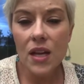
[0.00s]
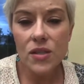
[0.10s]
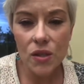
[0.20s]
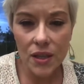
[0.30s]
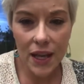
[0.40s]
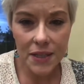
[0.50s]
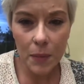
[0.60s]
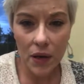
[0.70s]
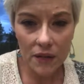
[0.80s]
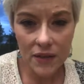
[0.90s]
So the last
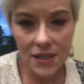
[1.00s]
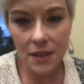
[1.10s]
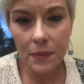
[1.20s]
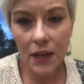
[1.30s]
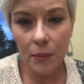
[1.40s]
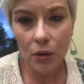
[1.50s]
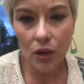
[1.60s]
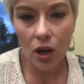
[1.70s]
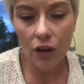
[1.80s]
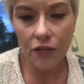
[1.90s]
part of the CPI
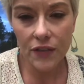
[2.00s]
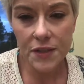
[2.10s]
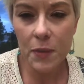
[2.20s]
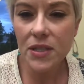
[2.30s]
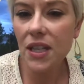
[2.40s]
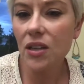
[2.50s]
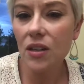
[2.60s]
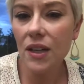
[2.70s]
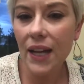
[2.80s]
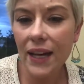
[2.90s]
protocol for this
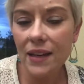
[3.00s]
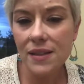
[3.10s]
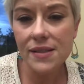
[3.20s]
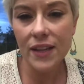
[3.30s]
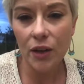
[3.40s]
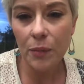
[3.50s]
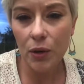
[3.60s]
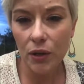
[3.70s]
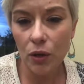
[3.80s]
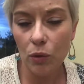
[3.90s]
particular client is
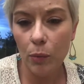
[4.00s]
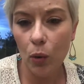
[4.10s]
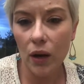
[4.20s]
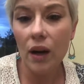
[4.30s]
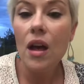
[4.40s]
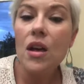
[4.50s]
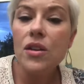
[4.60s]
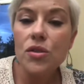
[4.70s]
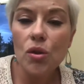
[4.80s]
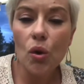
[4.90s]
therapeutic rapport.
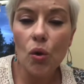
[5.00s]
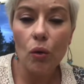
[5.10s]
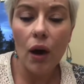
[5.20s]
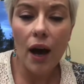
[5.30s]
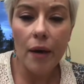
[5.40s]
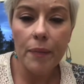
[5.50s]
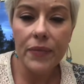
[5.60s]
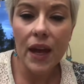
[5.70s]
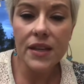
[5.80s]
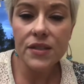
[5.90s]
So
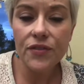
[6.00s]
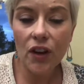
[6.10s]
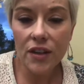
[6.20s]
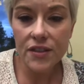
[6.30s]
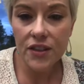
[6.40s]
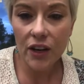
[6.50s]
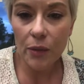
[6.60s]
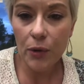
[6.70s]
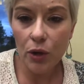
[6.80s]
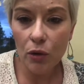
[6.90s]
as far as
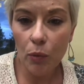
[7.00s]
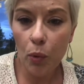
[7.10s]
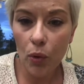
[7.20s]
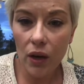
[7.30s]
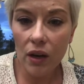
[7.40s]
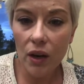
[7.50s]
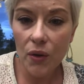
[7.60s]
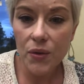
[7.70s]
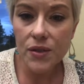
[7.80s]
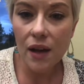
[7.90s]
therapeutic rapport
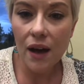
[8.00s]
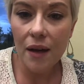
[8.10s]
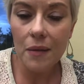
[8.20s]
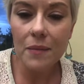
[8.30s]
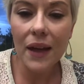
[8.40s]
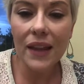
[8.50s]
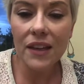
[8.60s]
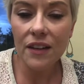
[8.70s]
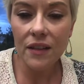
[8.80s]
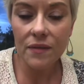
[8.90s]
goes, at
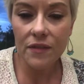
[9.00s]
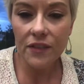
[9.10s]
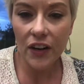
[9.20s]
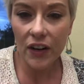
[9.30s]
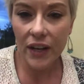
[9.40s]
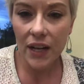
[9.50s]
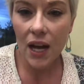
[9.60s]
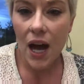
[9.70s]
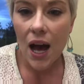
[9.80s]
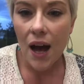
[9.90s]
the very
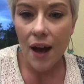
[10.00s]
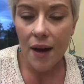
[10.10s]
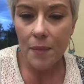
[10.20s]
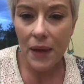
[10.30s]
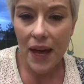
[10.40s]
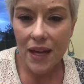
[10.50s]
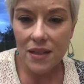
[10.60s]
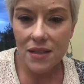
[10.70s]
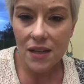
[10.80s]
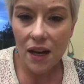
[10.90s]

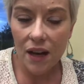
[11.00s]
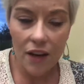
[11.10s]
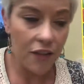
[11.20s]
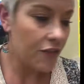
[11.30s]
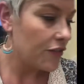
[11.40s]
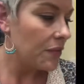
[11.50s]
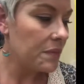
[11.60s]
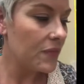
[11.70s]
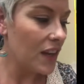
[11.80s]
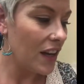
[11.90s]
end of
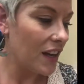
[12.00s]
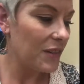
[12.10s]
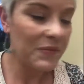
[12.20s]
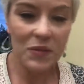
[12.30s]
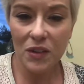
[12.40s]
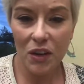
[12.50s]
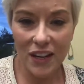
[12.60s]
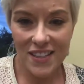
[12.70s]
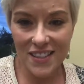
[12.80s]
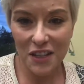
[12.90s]
the
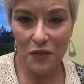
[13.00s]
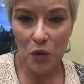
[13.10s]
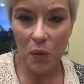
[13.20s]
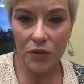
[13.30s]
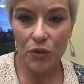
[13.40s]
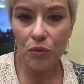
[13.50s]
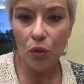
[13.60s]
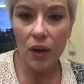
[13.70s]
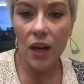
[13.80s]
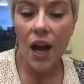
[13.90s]
crisis level 1 through
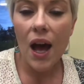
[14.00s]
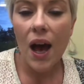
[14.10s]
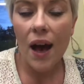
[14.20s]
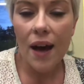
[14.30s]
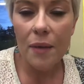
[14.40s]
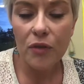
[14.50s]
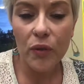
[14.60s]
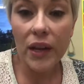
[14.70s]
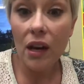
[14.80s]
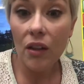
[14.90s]
4, if we get